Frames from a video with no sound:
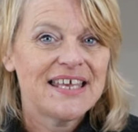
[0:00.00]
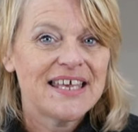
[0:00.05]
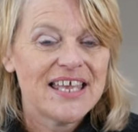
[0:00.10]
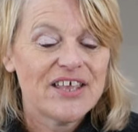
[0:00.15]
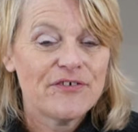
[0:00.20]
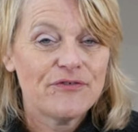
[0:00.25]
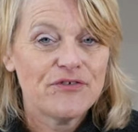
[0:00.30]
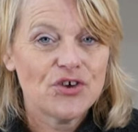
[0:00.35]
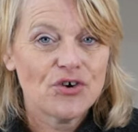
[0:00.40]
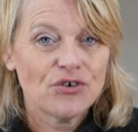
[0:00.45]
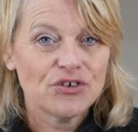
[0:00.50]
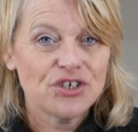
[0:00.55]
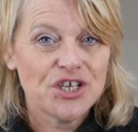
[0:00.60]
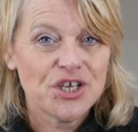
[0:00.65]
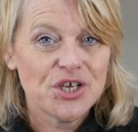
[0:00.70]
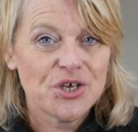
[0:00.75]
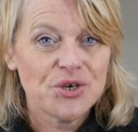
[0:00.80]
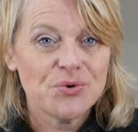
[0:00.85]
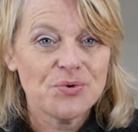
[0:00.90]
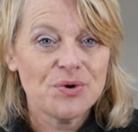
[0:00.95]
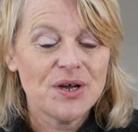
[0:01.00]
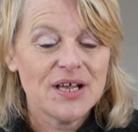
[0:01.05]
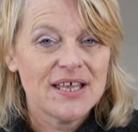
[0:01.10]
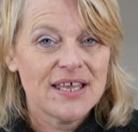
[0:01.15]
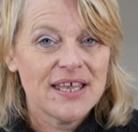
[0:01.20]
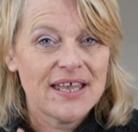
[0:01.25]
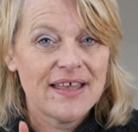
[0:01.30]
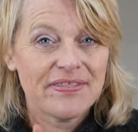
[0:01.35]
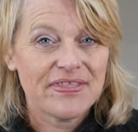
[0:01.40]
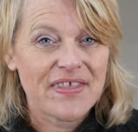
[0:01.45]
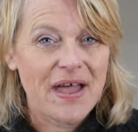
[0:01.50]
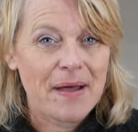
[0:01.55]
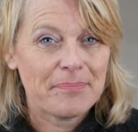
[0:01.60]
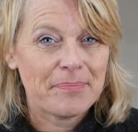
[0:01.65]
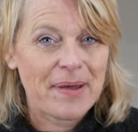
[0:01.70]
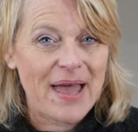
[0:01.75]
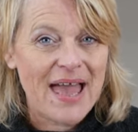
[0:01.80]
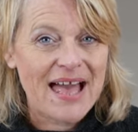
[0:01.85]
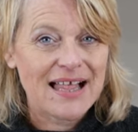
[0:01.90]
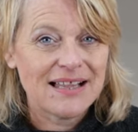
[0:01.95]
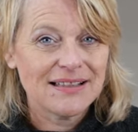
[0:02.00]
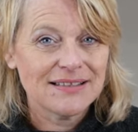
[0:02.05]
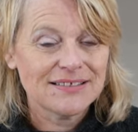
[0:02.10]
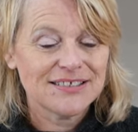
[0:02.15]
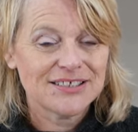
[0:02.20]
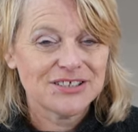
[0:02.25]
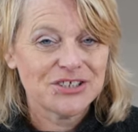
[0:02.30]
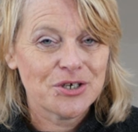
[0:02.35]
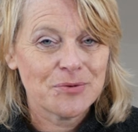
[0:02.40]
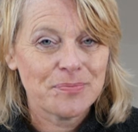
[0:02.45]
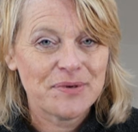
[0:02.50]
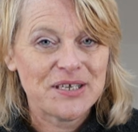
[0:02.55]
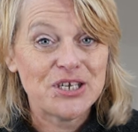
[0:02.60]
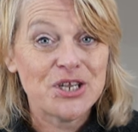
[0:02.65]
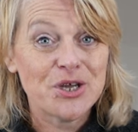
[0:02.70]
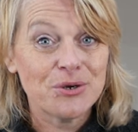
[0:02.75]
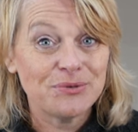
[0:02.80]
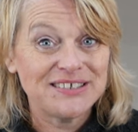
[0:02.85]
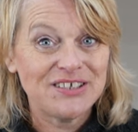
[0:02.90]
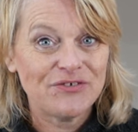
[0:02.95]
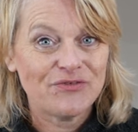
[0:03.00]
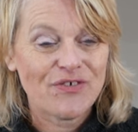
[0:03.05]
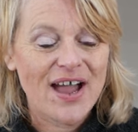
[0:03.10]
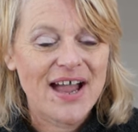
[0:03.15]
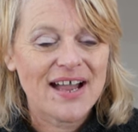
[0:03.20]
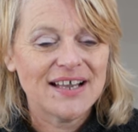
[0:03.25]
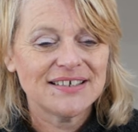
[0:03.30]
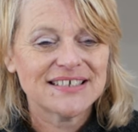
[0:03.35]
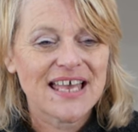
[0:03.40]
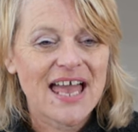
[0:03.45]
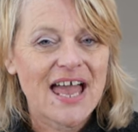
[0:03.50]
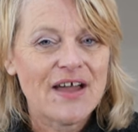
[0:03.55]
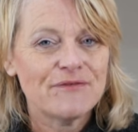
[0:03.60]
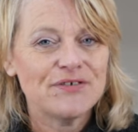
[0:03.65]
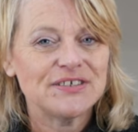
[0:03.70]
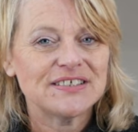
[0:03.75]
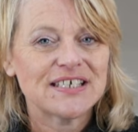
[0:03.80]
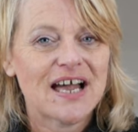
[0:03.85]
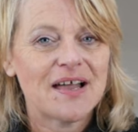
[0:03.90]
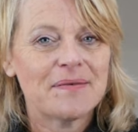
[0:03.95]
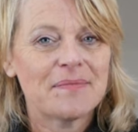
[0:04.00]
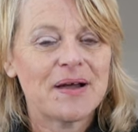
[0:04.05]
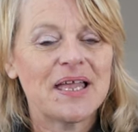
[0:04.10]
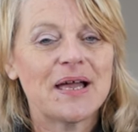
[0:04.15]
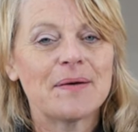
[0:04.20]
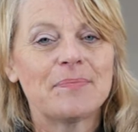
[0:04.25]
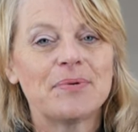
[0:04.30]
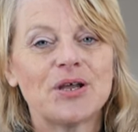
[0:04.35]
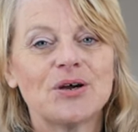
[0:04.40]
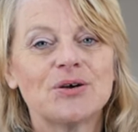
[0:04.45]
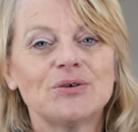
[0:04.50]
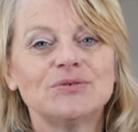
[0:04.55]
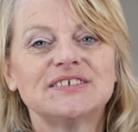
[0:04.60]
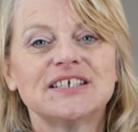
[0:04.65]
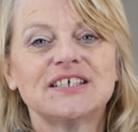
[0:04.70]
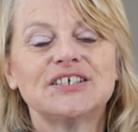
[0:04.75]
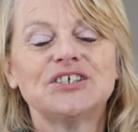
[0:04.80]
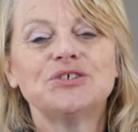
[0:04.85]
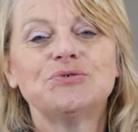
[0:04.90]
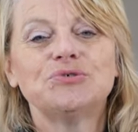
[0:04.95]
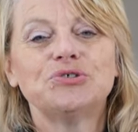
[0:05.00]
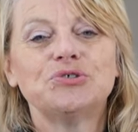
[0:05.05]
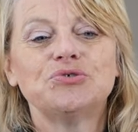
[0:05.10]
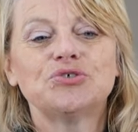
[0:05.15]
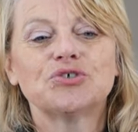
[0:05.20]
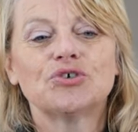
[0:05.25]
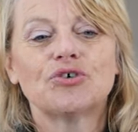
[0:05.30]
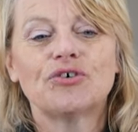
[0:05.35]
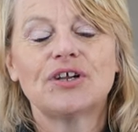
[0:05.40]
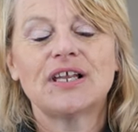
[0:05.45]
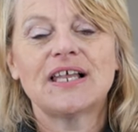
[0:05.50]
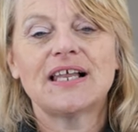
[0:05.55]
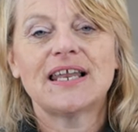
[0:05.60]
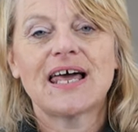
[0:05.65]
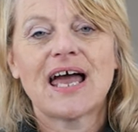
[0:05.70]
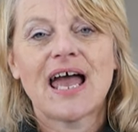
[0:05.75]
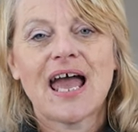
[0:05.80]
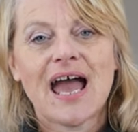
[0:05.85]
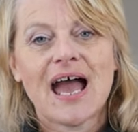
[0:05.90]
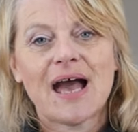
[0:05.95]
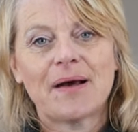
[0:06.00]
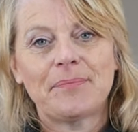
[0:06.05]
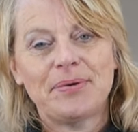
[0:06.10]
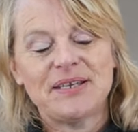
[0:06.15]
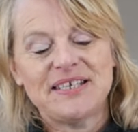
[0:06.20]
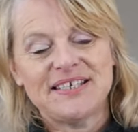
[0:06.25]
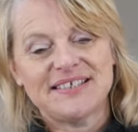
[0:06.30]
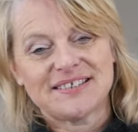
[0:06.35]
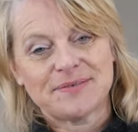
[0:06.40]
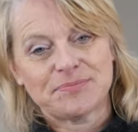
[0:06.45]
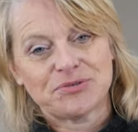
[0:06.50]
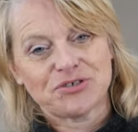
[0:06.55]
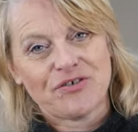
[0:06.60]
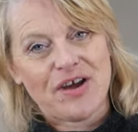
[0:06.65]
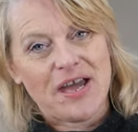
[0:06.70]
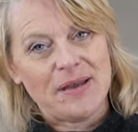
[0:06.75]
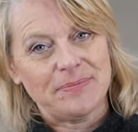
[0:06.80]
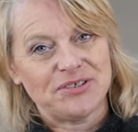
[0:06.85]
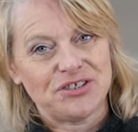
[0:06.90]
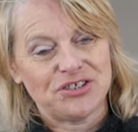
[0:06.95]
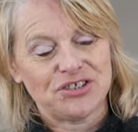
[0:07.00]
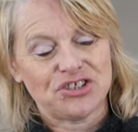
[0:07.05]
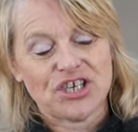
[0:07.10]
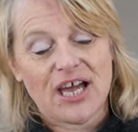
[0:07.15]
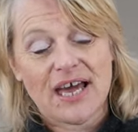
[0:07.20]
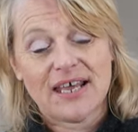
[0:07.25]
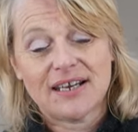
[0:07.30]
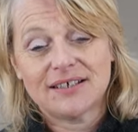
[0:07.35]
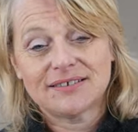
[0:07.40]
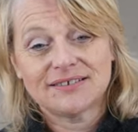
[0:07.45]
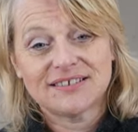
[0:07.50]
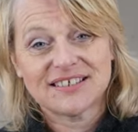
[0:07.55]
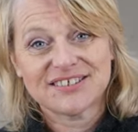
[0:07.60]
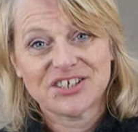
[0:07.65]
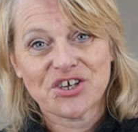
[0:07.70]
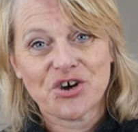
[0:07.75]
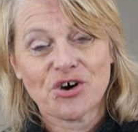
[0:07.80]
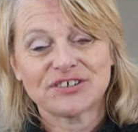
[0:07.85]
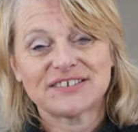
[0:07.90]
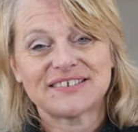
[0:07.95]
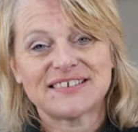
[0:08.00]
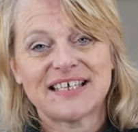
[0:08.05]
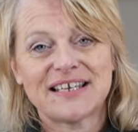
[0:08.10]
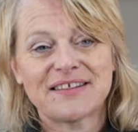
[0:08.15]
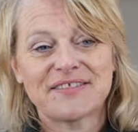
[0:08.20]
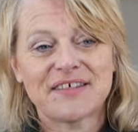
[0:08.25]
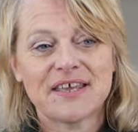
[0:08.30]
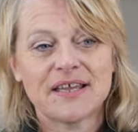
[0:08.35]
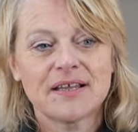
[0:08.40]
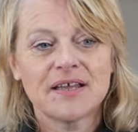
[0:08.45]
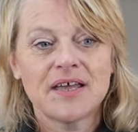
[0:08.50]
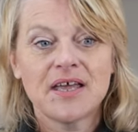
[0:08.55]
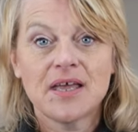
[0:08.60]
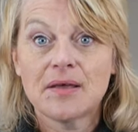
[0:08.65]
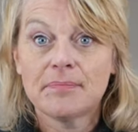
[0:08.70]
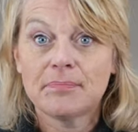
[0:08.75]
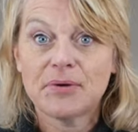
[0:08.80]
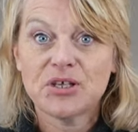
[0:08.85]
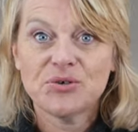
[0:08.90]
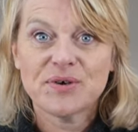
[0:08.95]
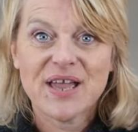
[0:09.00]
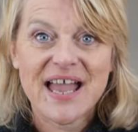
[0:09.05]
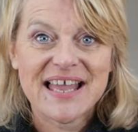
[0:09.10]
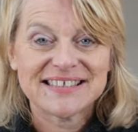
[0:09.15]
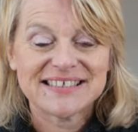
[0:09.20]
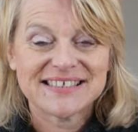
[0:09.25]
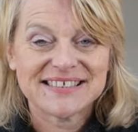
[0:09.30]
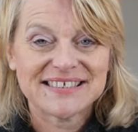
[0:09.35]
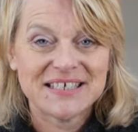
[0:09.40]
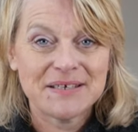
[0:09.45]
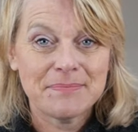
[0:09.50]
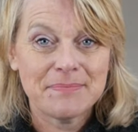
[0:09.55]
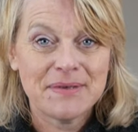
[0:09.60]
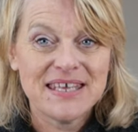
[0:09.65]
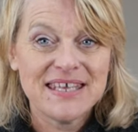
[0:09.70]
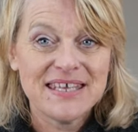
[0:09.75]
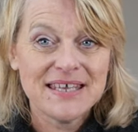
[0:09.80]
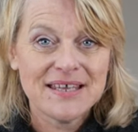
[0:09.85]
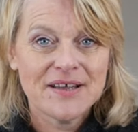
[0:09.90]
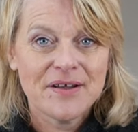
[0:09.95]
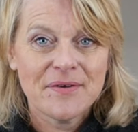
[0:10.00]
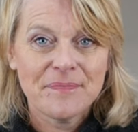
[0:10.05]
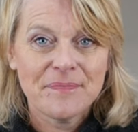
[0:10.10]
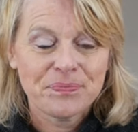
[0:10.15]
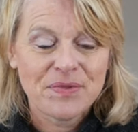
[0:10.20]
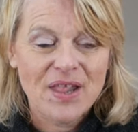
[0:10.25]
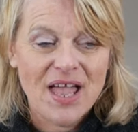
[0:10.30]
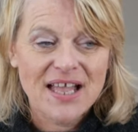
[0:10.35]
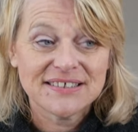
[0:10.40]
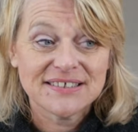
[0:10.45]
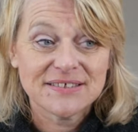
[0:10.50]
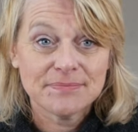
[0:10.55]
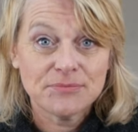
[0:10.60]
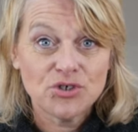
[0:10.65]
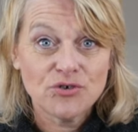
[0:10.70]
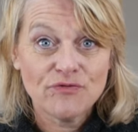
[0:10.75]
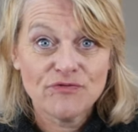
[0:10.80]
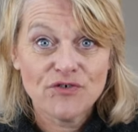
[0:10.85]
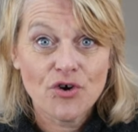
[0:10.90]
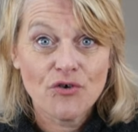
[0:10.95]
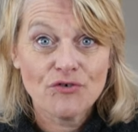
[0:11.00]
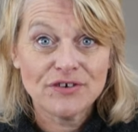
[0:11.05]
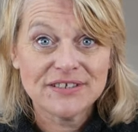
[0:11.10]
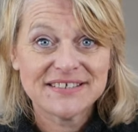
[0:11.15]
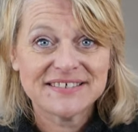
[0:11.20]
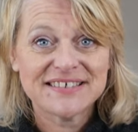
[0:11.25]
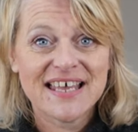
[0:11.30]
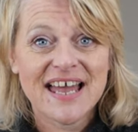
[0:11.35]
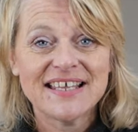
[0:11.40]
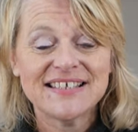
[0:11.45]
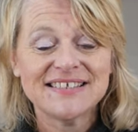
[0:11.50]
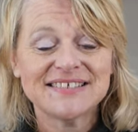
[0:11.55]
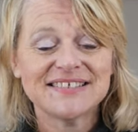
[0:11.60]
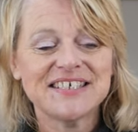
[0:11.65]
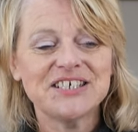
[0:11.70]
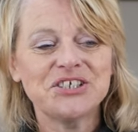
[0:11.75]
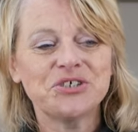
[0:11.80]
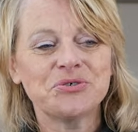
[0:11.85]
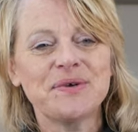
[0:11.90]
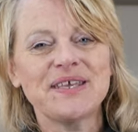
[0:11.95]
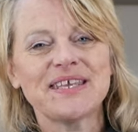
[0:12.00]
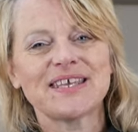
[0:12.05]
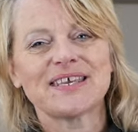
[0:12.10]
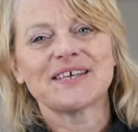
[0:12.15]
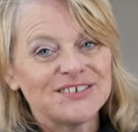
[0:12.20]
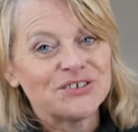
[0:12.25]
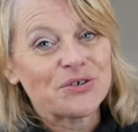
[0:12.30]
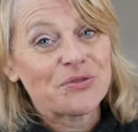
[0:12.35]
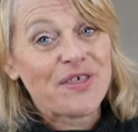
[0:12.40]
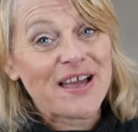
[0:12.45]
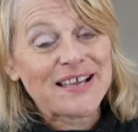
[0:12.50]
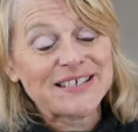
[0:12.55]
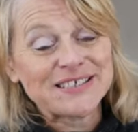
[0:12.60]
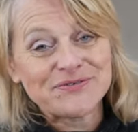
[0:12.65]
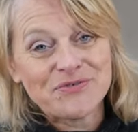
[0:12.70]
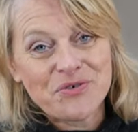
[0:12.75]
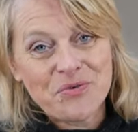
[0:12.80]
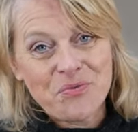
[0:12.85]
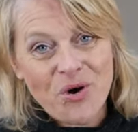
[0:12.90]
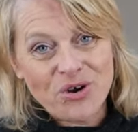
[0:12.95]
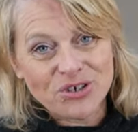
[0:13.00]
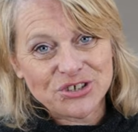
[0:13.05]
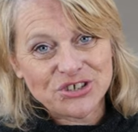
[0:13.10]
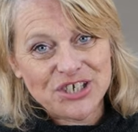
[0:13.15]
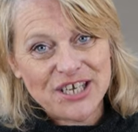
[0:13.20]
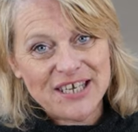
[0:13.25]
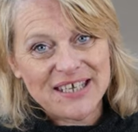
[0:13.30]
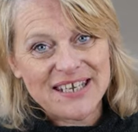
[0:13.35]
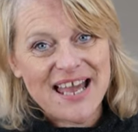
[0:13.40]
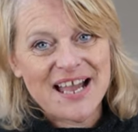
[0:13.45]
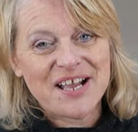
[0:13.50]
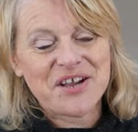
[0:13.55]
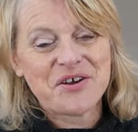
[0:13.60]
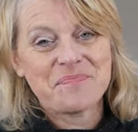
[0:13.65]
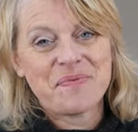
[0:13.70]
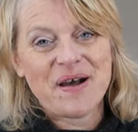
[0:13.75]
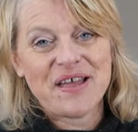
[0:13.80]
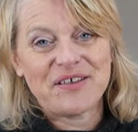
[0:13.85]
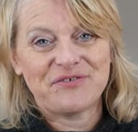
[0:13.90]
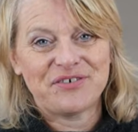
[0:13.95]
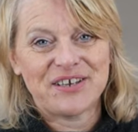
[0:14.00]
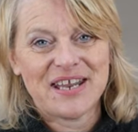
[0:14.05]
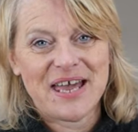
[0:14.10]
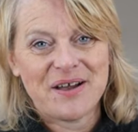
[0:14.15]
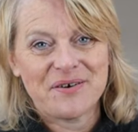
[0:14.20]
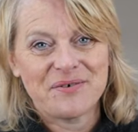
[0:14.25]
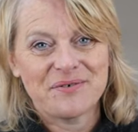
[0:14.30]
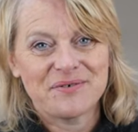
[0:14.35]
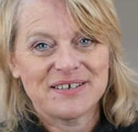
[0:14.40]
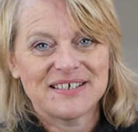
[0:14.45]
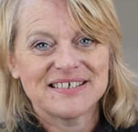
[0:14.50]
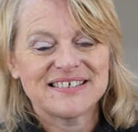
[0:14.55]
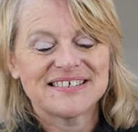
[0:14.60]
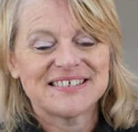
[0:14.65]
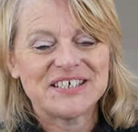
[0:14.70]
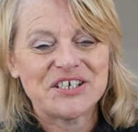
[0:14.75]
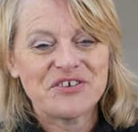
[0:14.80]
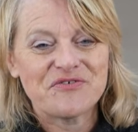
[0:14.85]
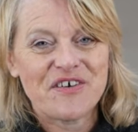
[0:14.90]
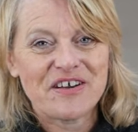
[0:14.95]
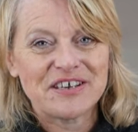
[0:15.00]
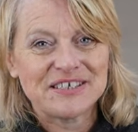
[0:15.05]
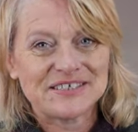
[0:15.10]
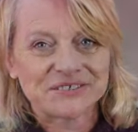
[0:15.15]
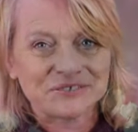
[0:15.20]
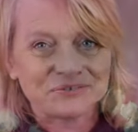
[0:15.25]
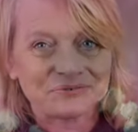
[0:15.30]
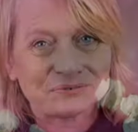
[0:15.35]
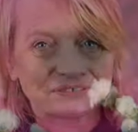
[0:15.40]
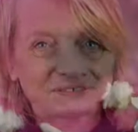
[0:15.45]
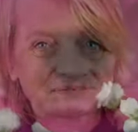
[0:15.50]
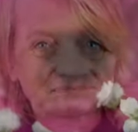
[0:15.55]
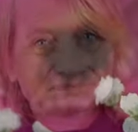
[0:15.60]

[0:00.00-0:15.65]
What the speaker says: If you're new, hit that bell to be notified every time I upload a new tutorial, and please subscribe to the channel. It doesn't cost anything, but you get to see me and some new floral designs each week. So thanks for watching, and goodbye for now. See you very soon.